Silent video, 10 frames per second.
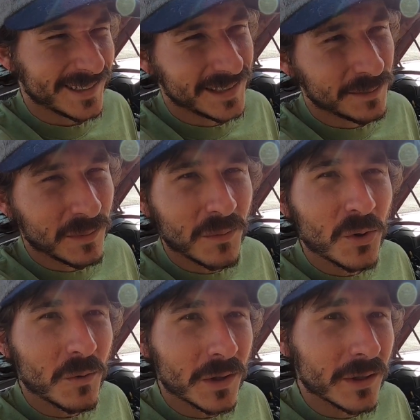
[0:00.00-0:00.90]
That's
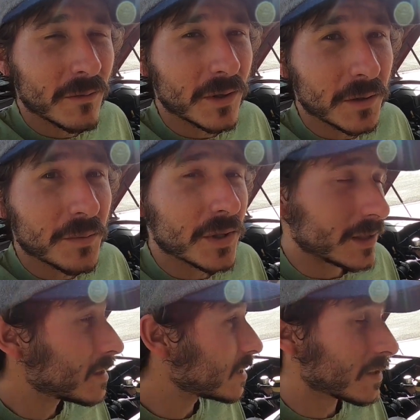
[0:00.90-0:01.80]
more work than I want to do, but
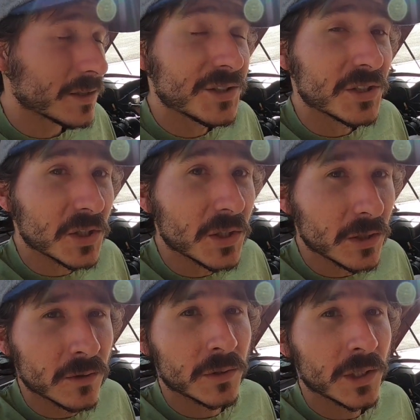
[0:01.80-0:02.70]
it still, this is good
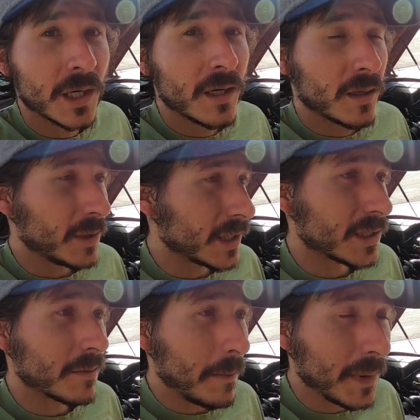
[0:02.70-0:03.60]
news
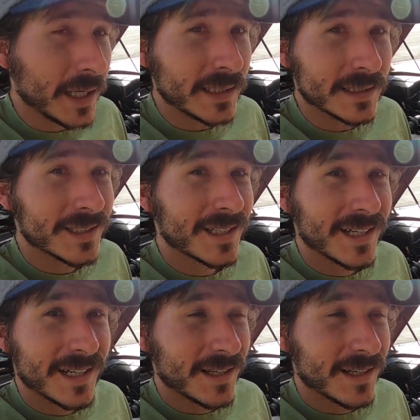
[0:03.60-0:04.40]
because it means